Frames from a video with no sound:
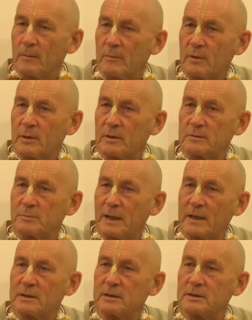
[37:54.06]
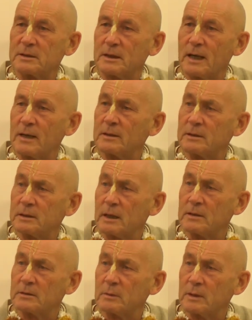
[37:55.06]
Because Bhakti Siddhanta
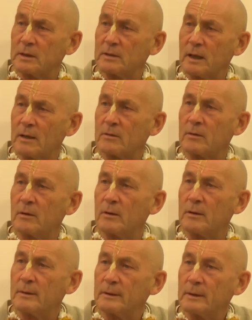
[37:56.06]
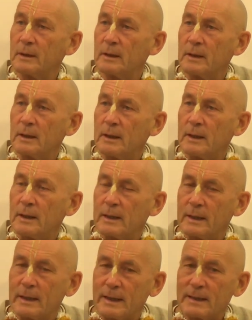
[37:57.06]
Saraswati Thakur,
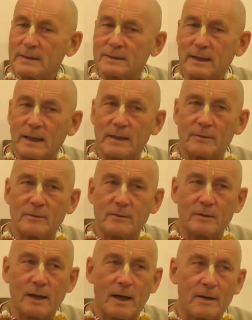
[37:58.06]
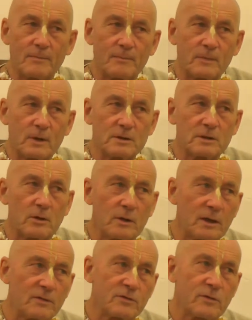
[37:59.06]
he said that there's
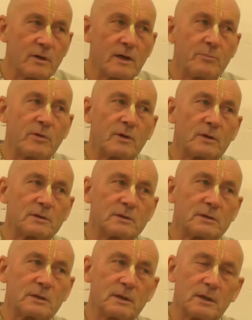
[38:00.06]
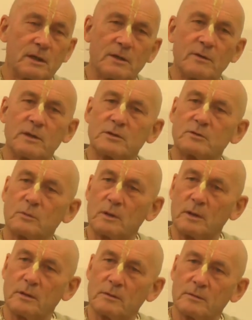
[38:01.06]
only 3 books in this
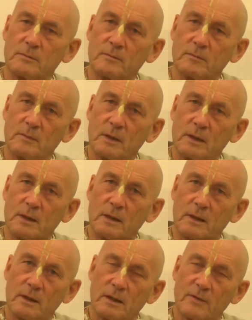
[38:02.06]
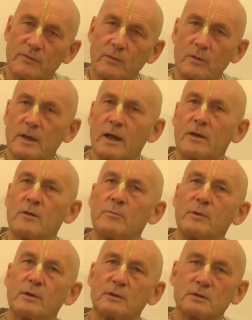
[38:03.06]
world. If all the other
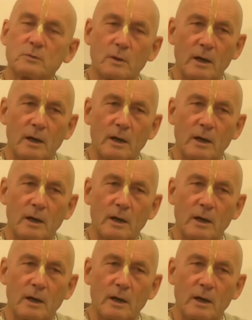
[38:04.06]
books were